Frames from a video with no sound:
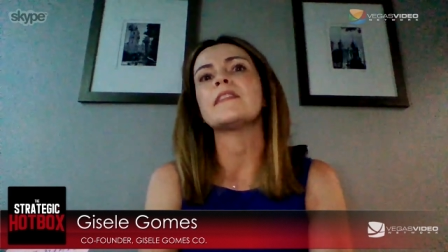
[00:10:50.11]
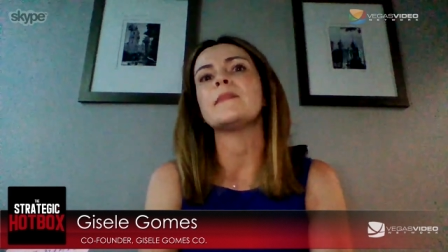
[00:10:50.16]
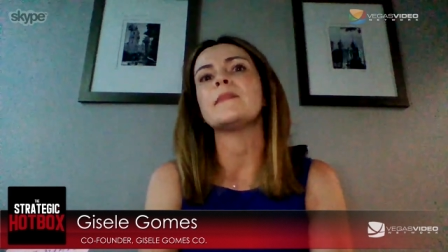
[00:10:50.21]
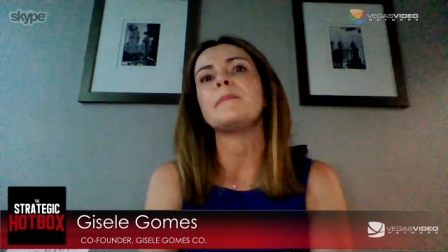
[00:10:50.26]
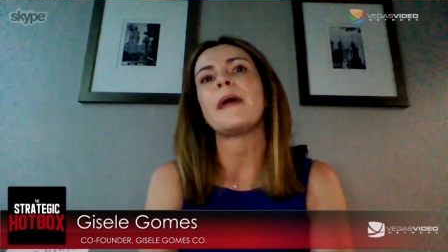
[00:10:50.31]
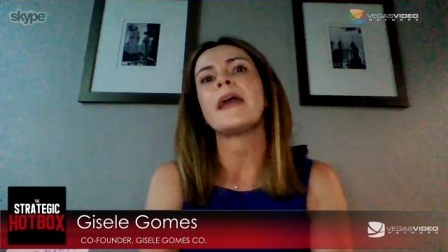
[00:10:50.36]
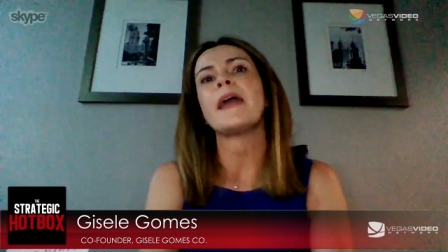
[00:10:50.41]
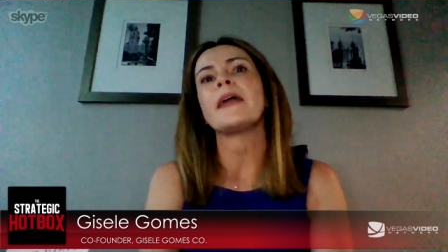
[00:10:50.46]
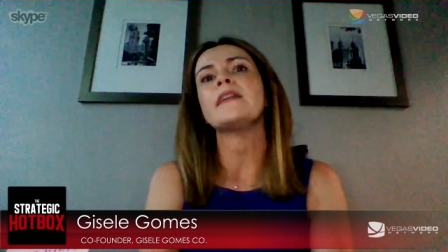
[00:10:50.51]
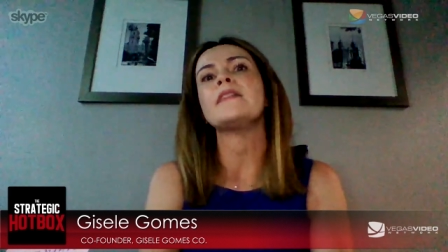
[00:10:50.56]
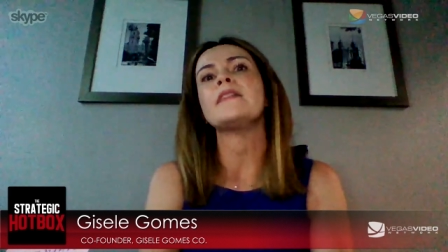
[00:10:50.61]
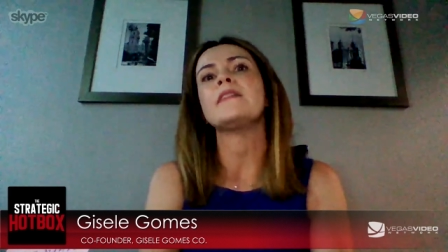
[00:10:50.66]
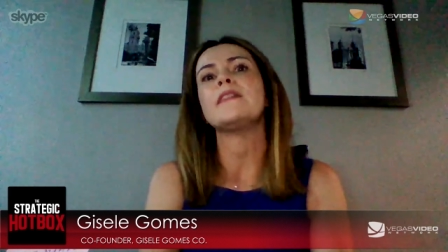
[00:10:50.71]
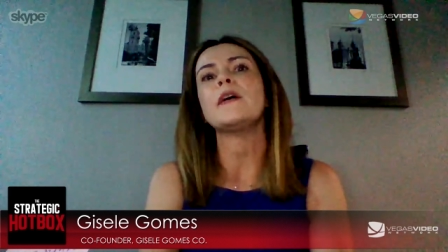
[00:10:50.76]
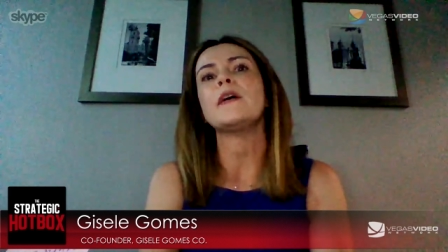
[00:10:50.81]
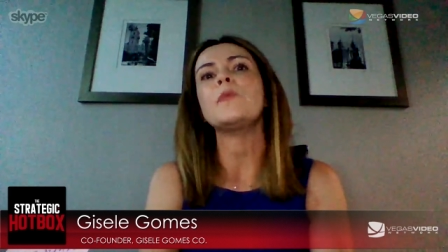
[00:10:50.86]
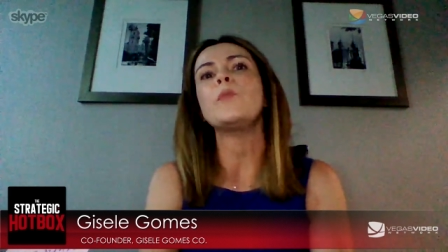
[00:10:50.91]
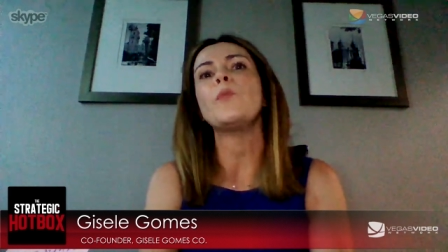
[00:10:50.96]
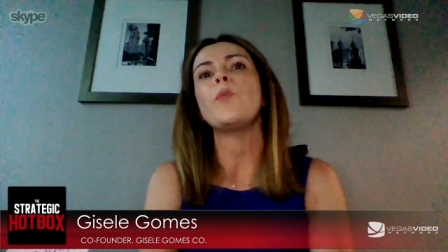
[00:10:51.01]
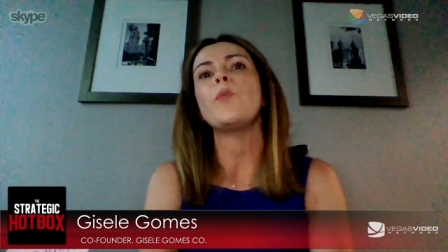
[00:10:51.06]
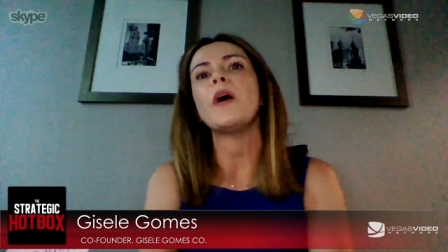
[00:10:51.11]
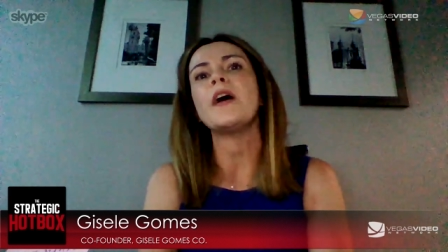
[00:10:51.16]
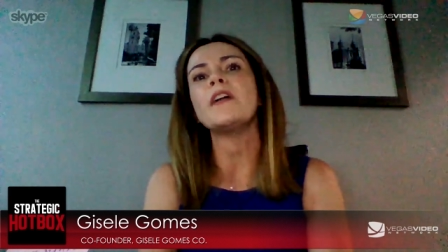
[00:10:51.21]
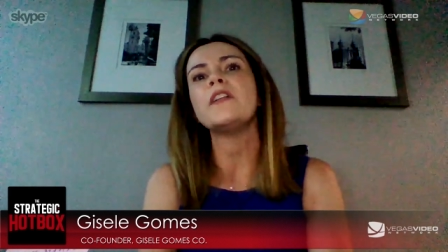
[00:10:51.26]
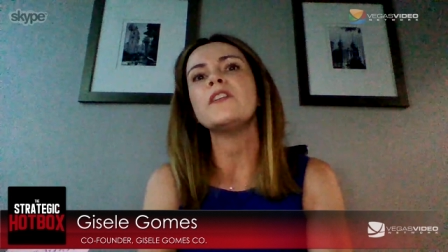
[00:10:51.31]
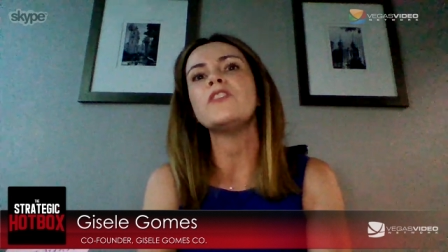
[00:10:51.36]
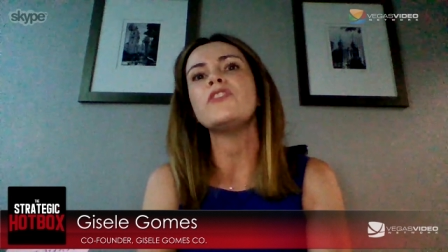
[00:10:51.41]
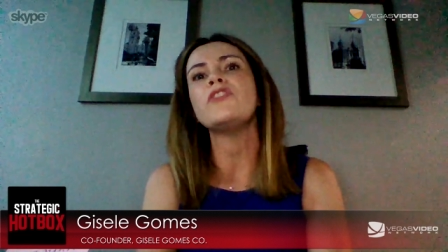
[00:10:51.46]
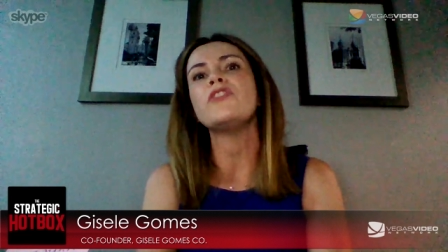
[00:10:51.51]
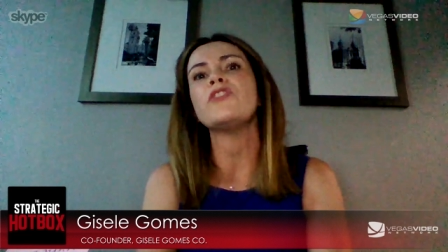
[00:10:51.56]
expect
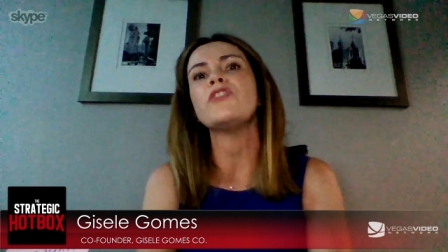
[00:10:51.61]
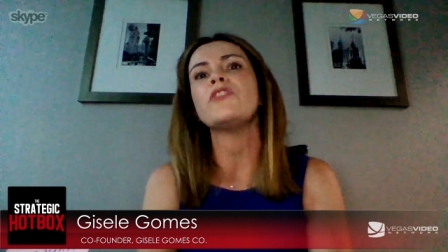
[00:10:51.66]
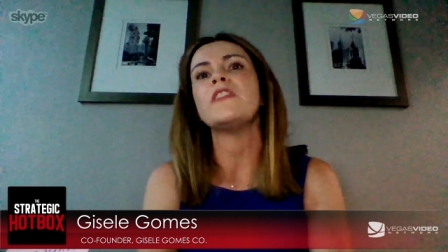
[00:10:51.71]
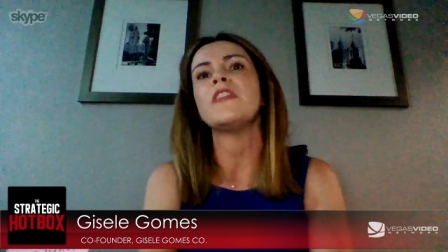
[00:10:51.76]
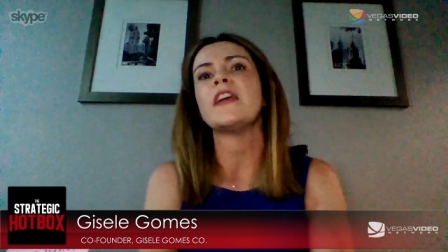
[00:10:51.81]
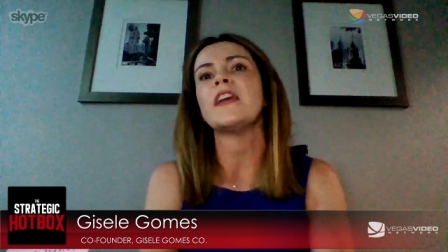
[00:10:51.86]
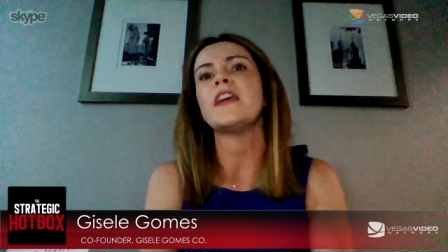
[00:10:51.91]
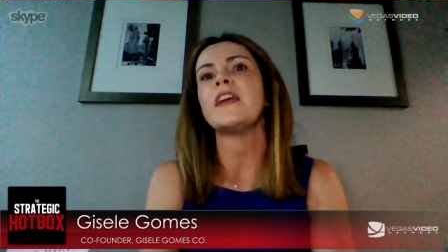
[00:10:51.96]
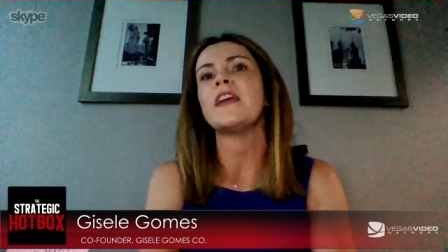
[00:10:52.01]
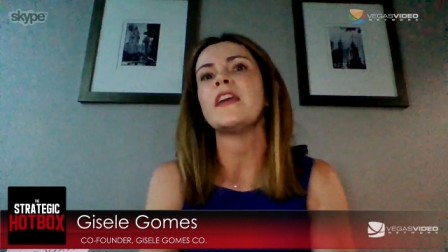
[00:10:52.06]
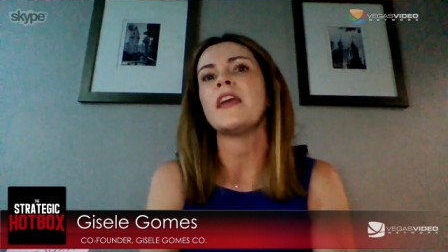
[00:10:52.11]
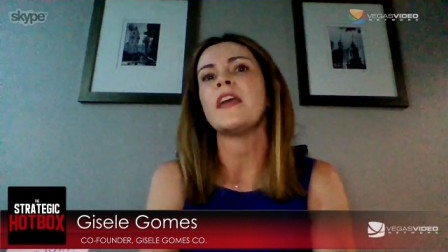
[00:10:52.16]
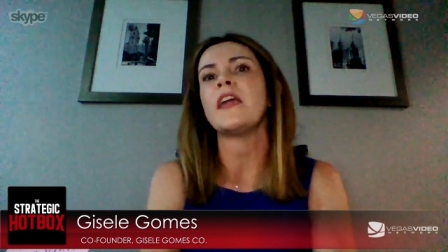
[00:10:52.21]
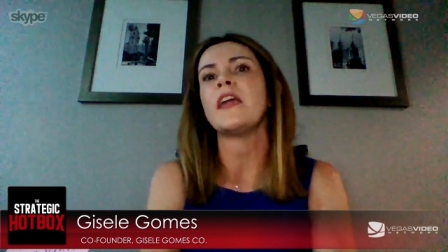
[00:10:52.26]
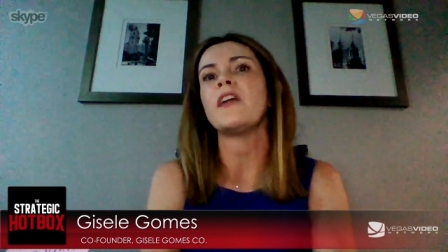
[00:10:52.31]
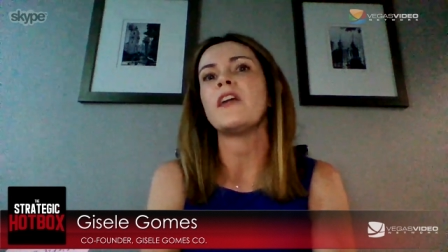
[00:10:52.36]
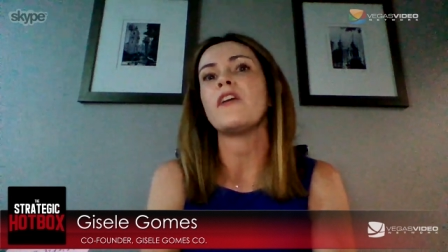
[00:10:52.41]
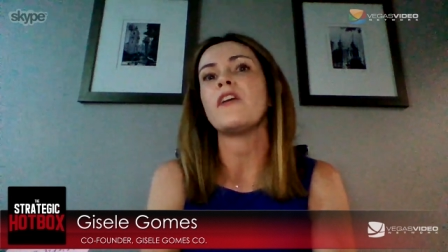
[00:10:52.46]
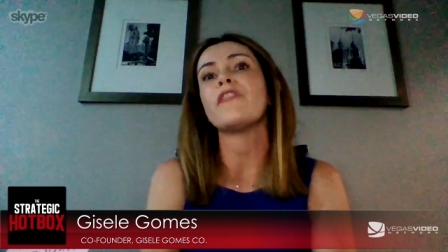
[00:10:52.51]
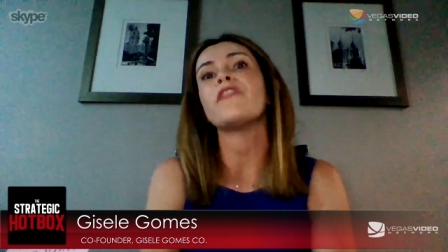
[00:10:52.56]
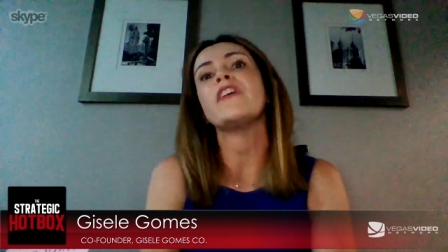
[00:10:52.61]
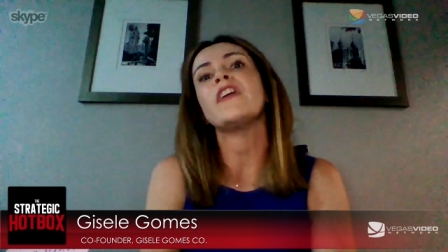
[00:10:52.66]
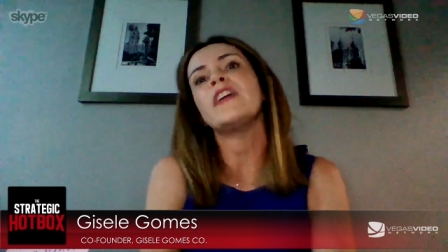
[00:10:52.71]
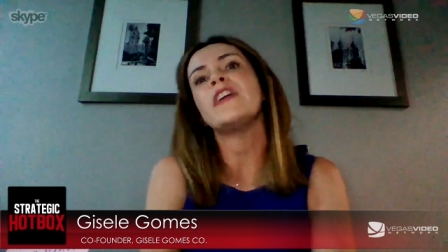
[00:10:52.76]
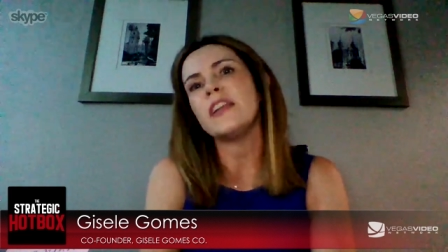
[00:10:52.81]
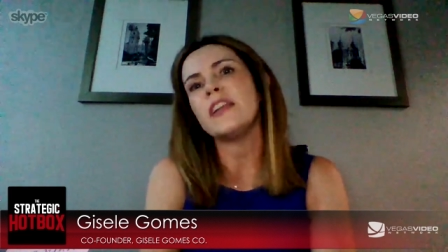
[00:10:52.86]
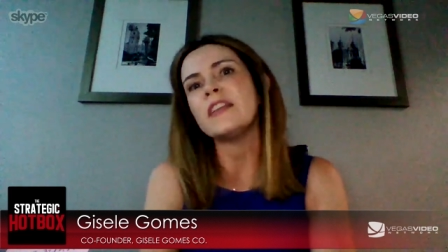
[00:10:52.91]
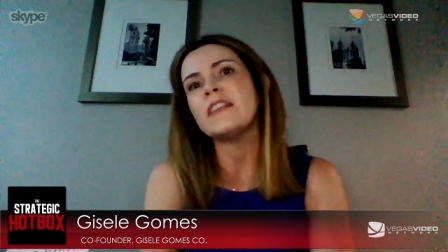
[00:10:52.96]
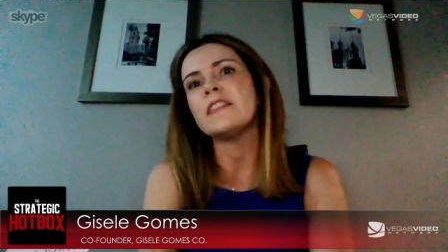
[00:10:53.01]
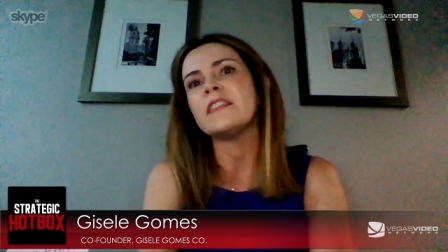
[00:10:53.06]
someone to take care of their
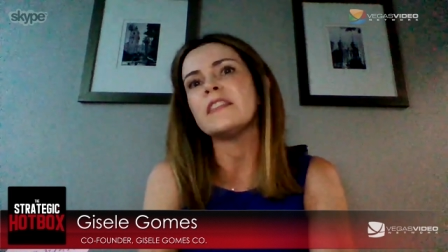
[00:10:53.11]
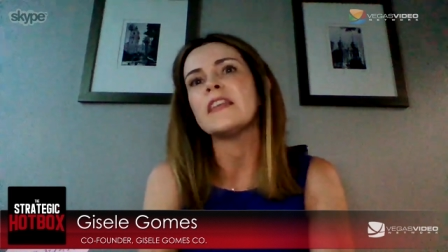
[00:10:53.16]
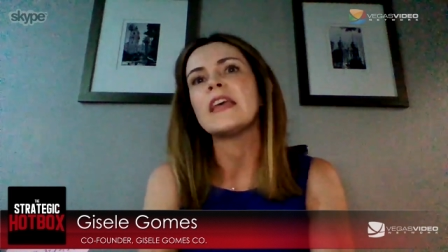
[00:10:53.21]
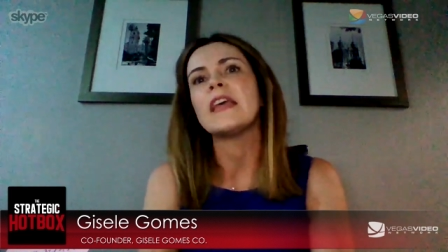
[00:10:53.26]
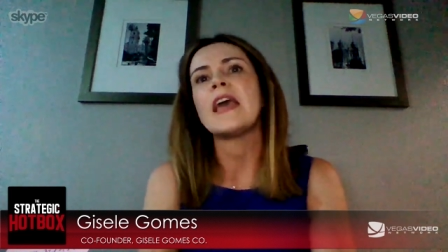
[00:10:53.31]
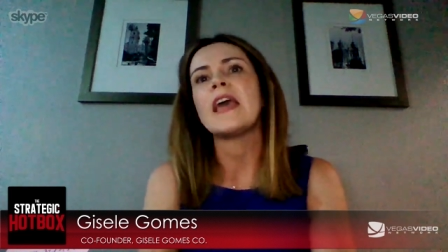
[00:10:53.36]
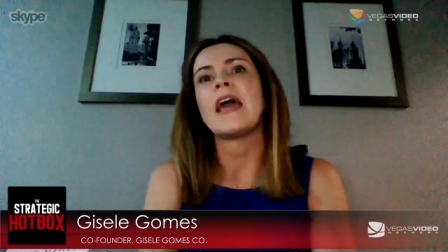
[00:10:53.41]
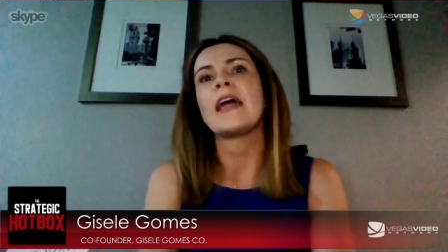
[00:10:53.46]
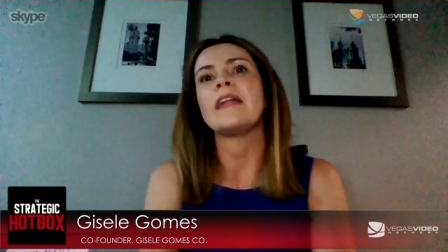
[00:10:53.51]
needs